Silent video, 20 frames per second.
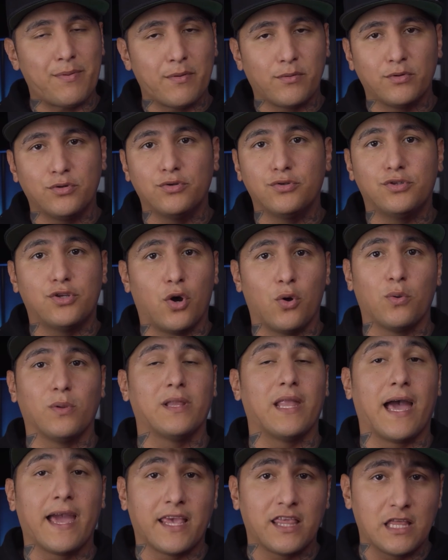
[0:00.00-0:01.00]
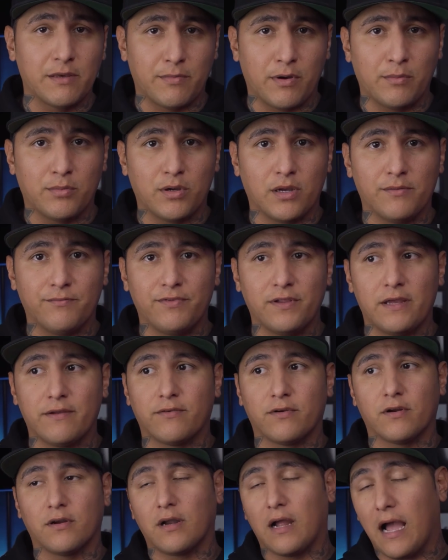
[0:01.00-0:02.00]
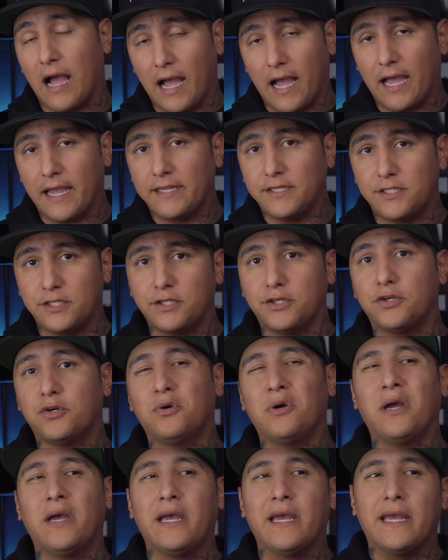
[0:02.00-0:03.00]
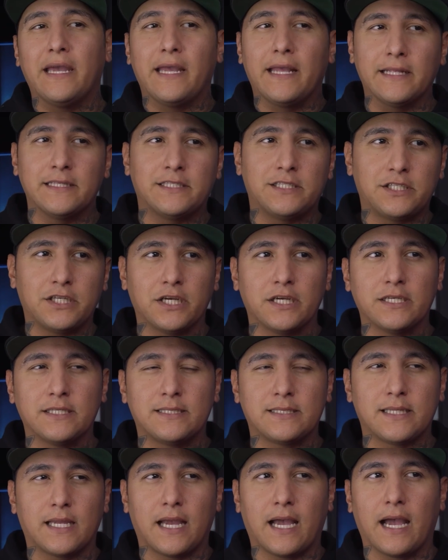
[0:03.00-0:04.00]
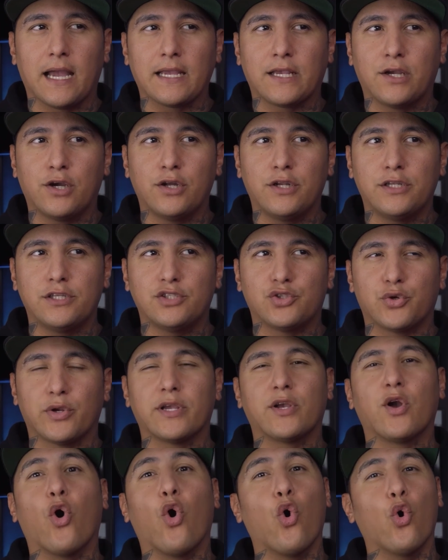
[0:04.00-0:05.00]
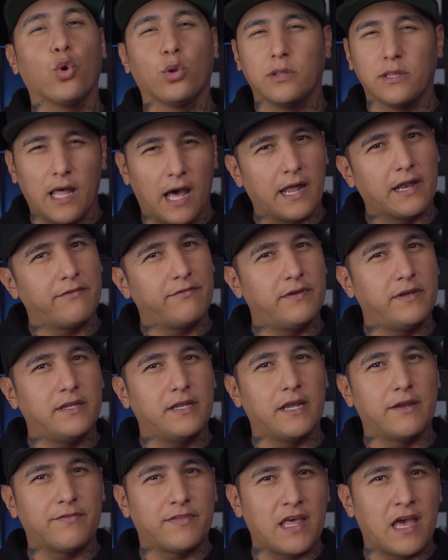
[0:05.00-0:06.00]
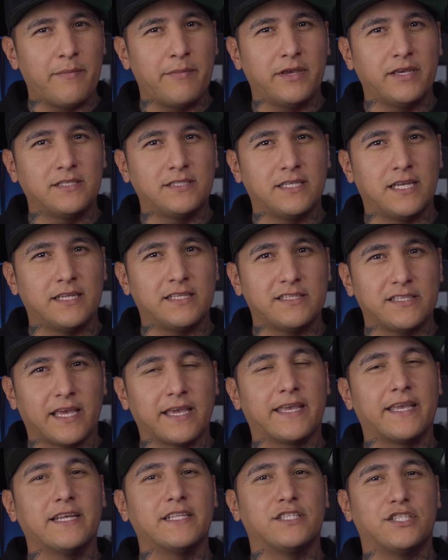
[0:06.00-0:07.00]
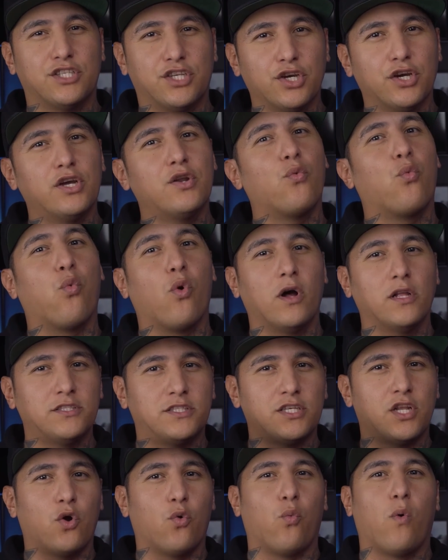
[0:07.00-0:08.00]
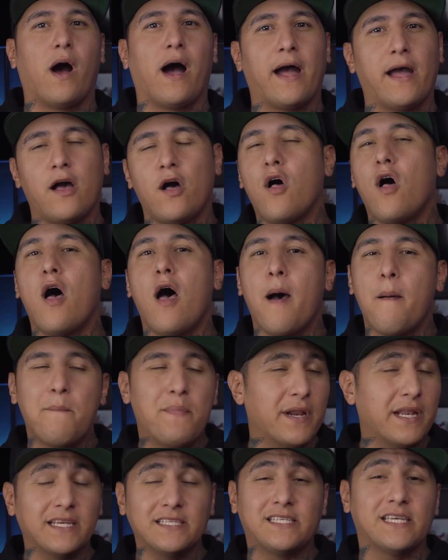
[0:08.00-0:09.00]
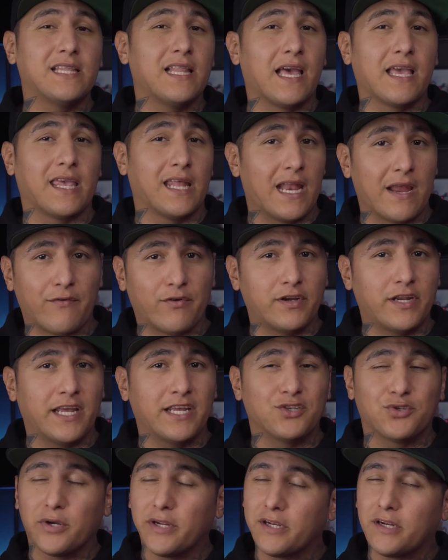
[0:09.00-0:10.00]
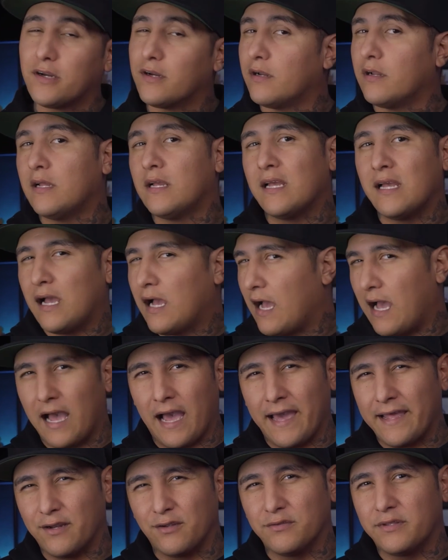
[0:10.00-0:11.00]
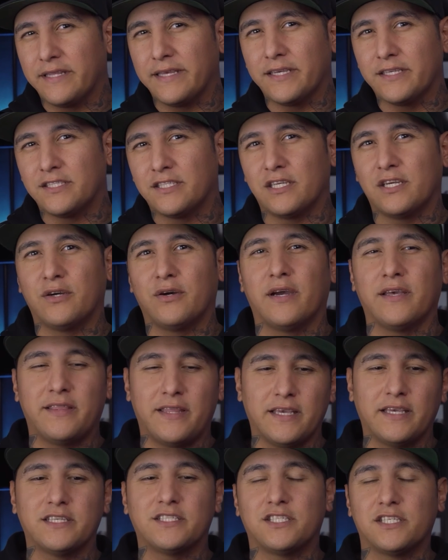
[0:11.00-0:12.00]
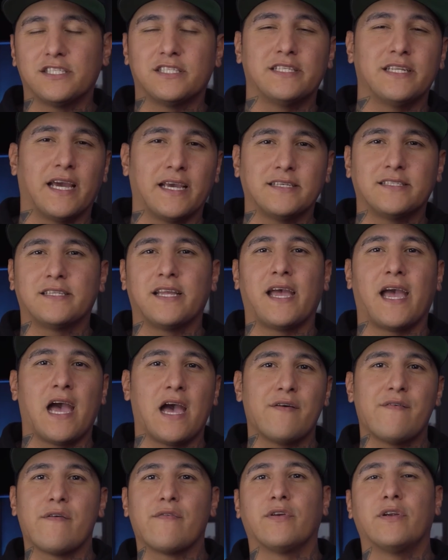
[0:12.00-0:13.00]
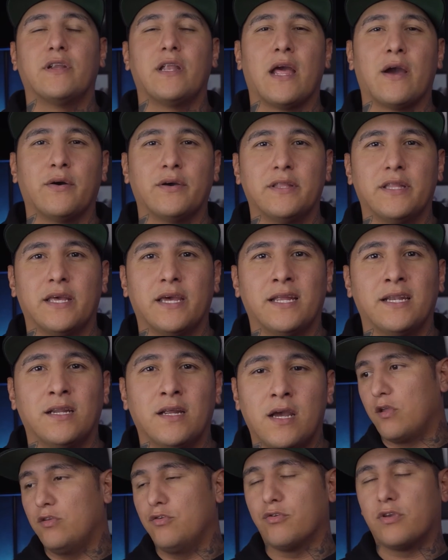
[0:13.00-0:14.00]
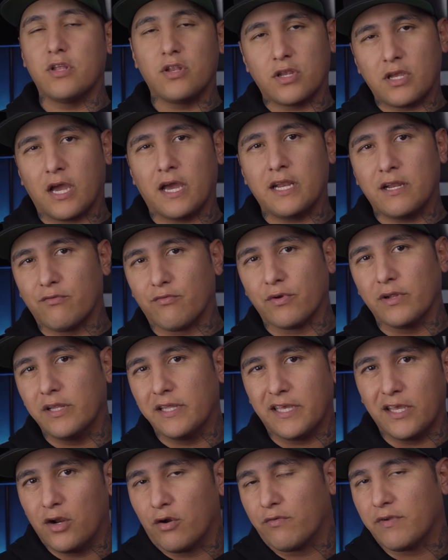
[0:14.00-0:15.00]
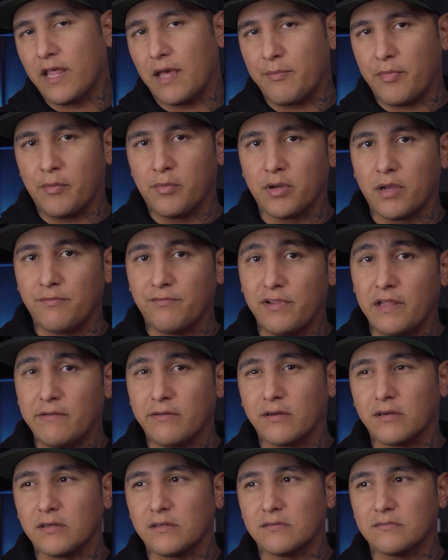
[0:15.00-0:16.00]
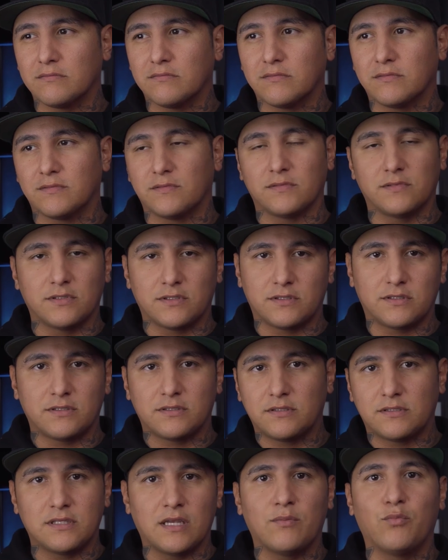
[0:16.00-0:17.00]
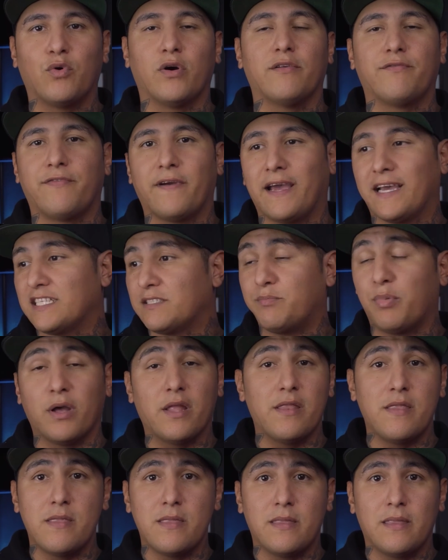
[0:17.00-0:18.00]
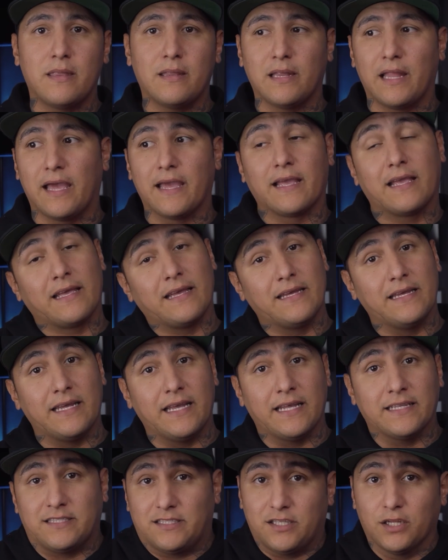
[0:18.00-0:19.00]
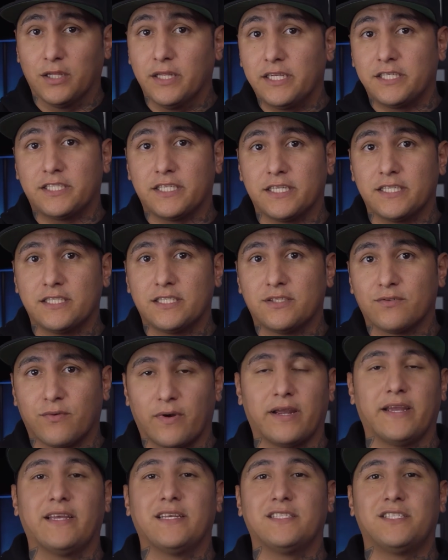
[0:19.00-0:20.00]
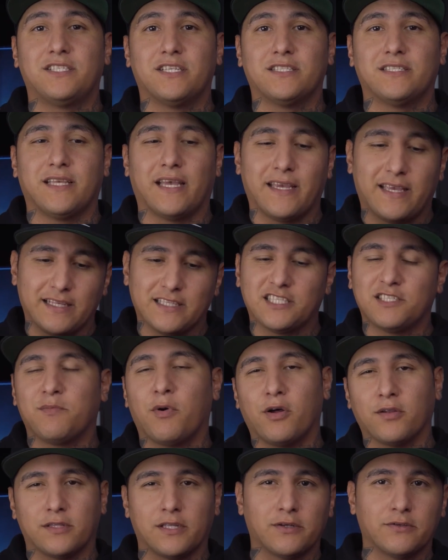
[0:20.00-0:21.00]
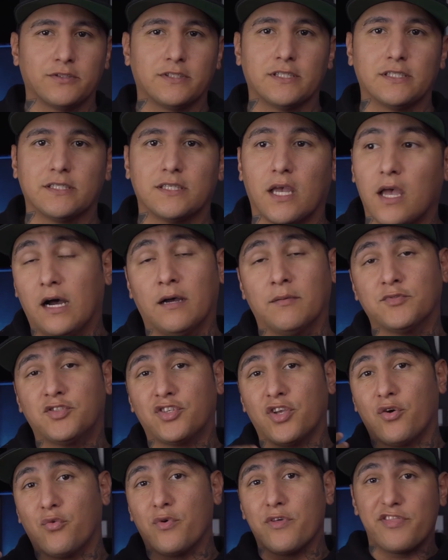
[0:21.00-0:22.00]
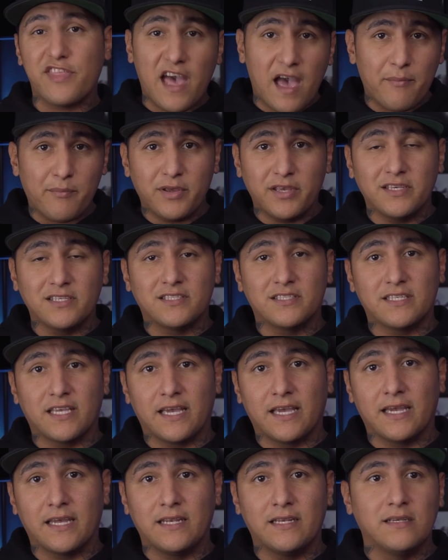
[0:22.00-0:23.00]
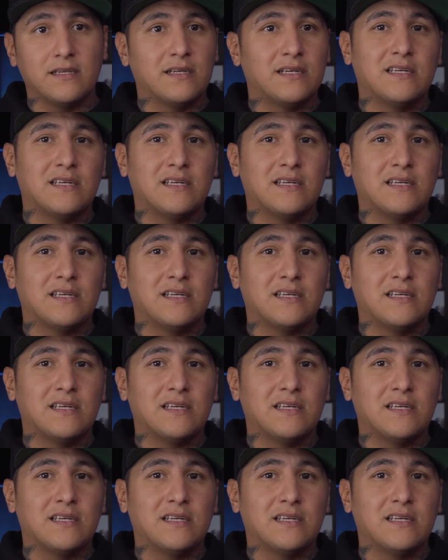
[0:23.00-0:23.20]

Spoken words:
people who don't like the bubblegum flavor. I do. It's just, I couldn't drink a whole lot of it, if that makes sense. Like, it's good once in a while, but is it like an everyday drinker? I don't think so. I think it's just nice to have every now and then. You can kind of really get over that bubblegum flavor somewhat fast, but like, it's delicious, right? It's just like in small doses. So with that being said,